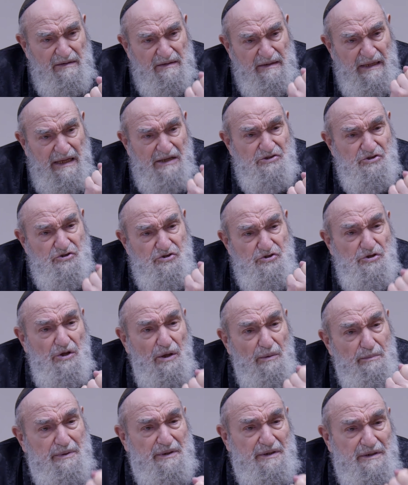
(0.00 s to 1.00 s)
that
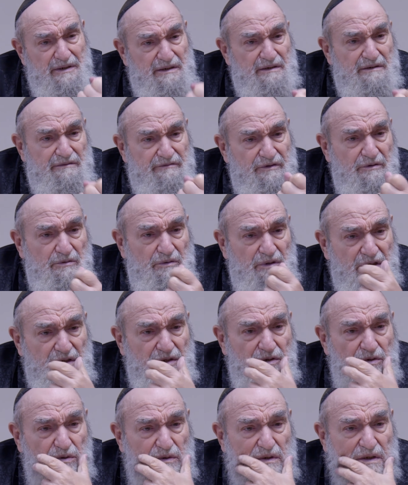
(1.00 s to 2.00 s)
stubborn, if you want to
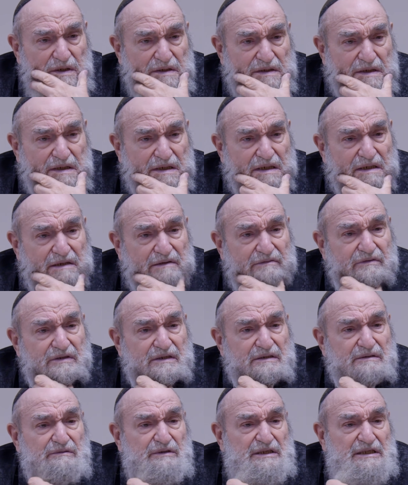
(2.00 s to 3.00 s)
call it, that
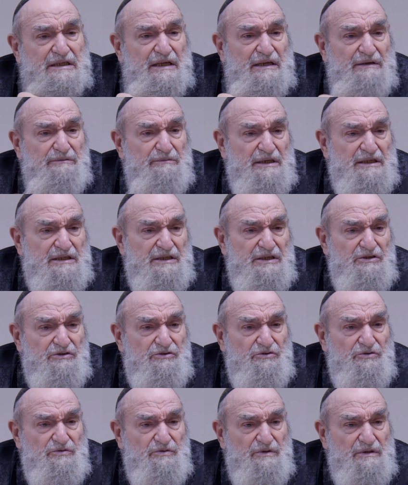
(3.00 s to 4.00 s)
even when the when
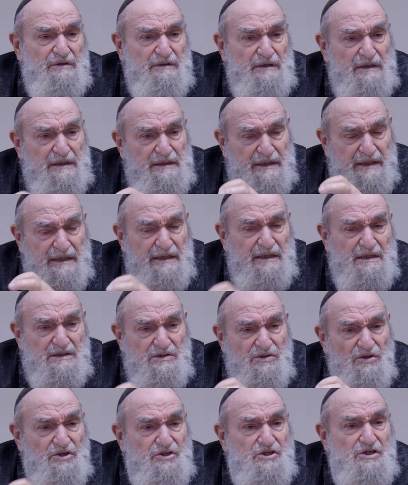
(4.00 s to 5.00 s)
the, the din is
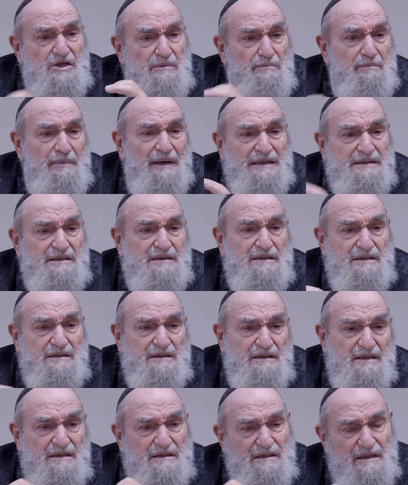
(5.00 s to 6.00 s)
oiskipaskin,
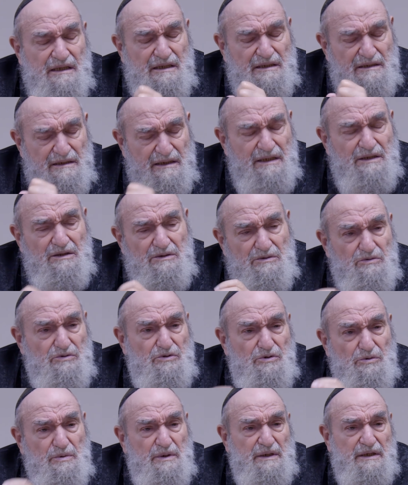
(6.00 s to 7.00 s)
to continue
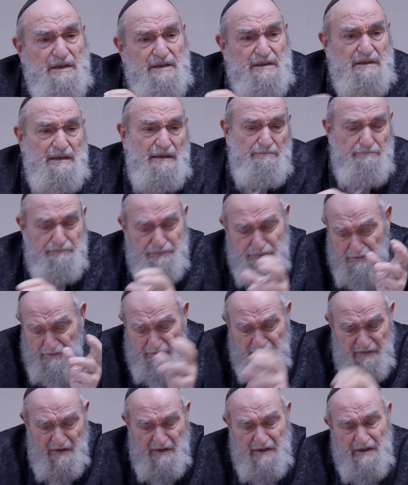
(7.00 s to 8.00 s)
doing it,
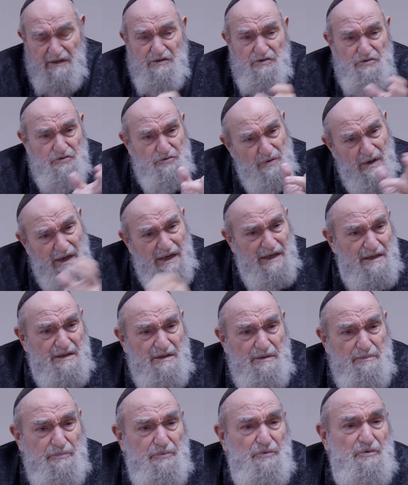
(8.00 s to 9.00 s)
improving it, and trying
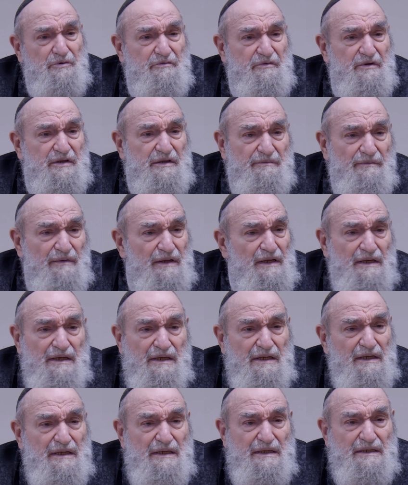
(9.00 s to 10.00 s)
to prove it,
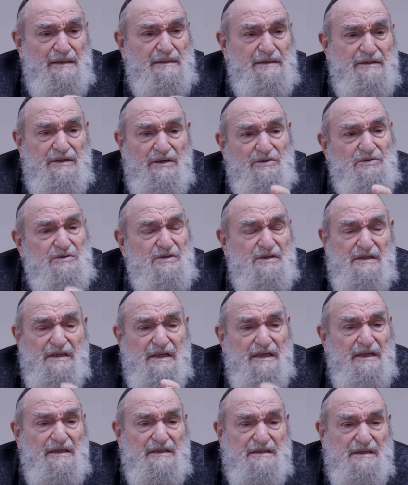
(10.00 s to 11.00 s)
those
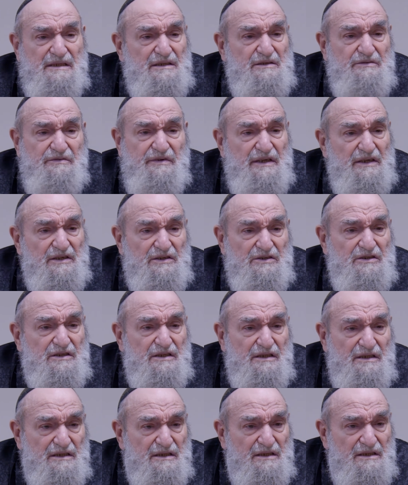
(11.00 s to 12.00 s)
things it's finished,
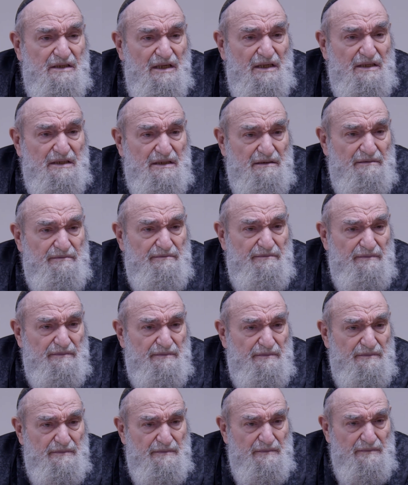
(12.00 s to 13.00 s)
it's done,
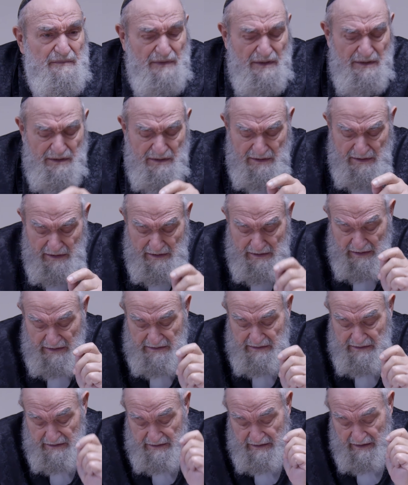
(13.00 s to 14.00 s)
and
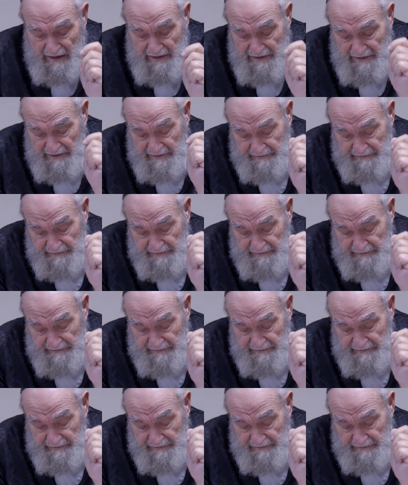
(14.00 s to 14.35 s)
that's the thing.